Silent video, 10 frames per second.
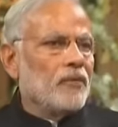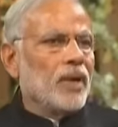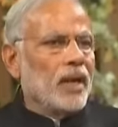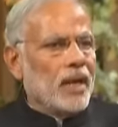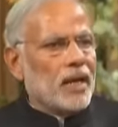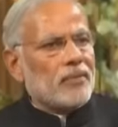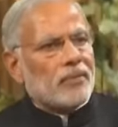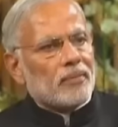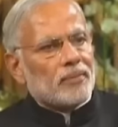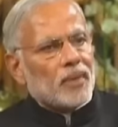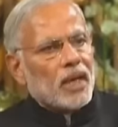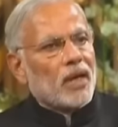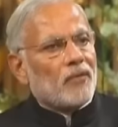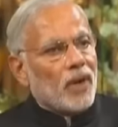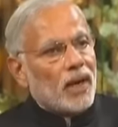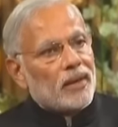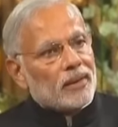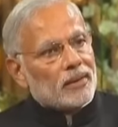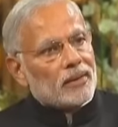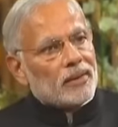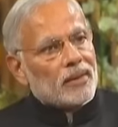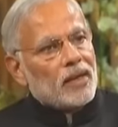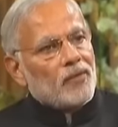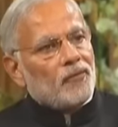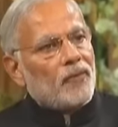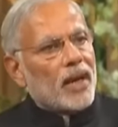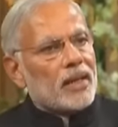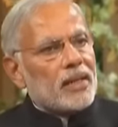We live in a world where